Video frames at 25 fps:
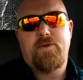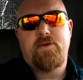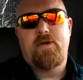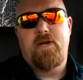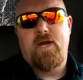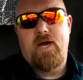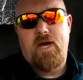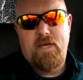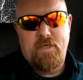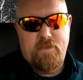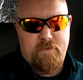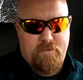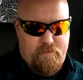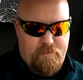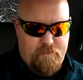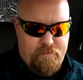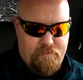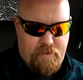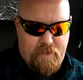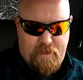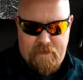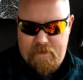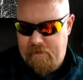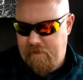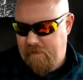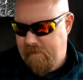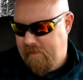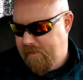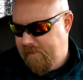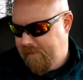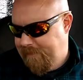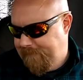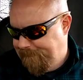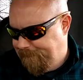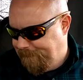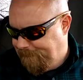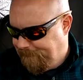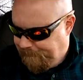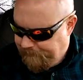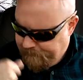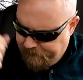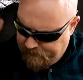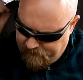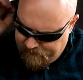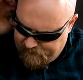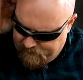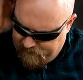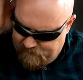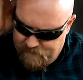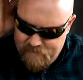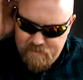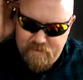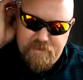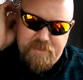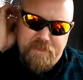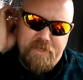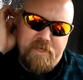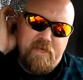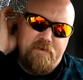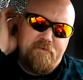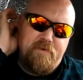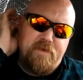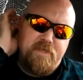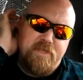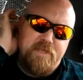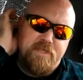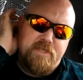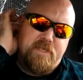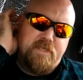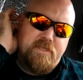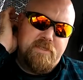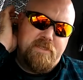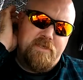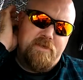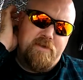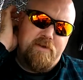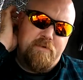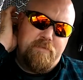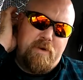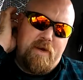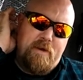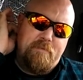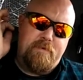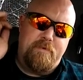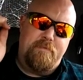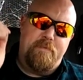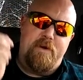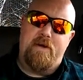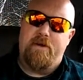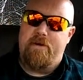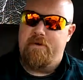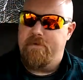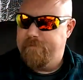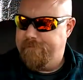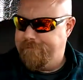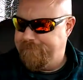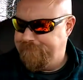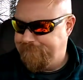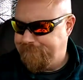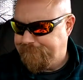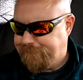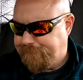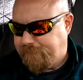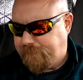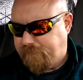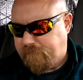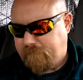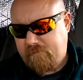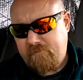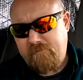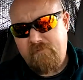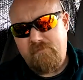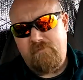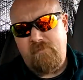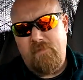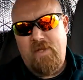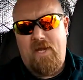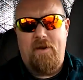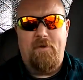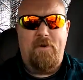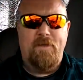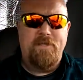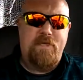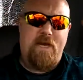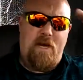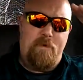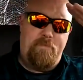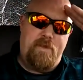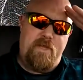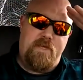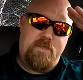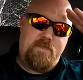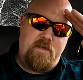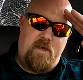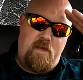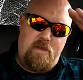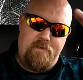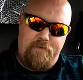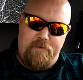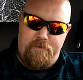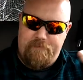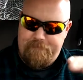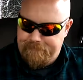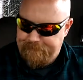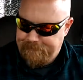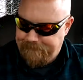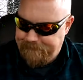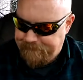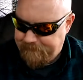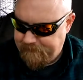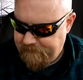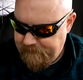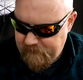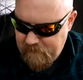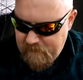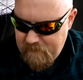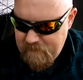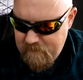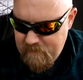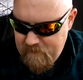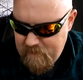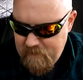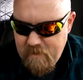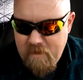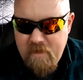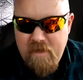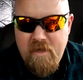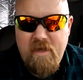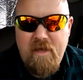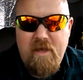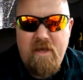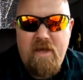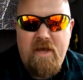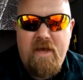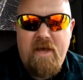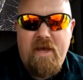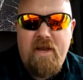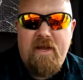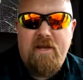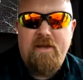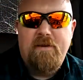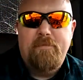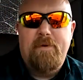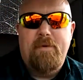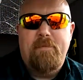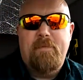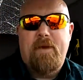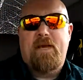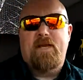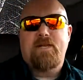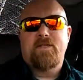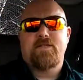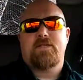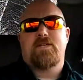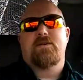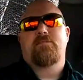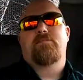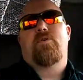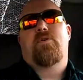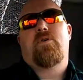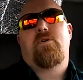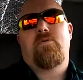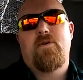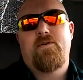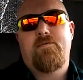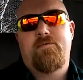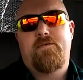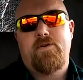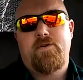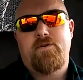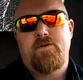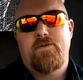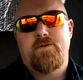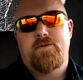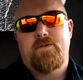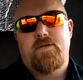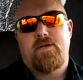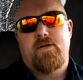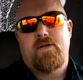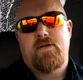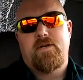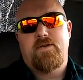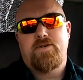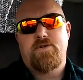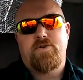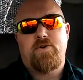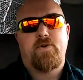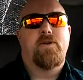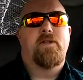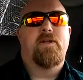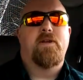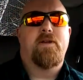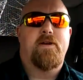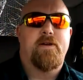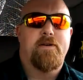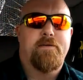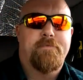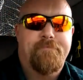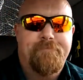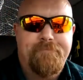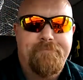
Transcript: you guys, getting a tin of a discontinued pipe tobacco. Anyways, God bless all of you. And I'll be making some more reviews shortly here.